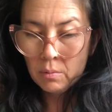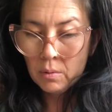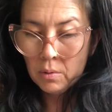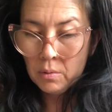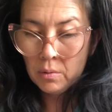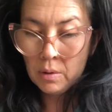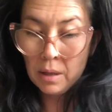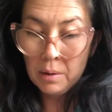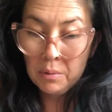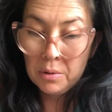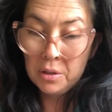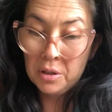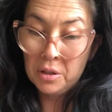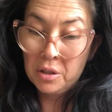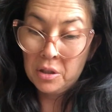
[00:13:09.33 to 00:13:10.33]
Whoa, that one
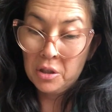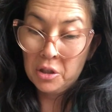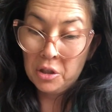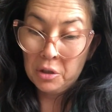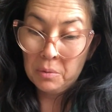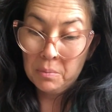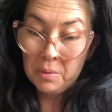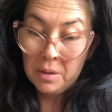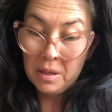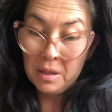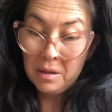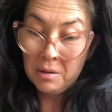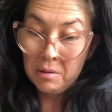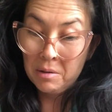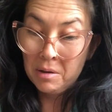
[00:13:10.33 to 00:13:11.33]
just jumped
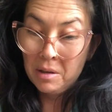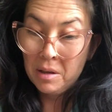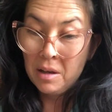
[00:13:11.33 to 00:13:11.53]
out.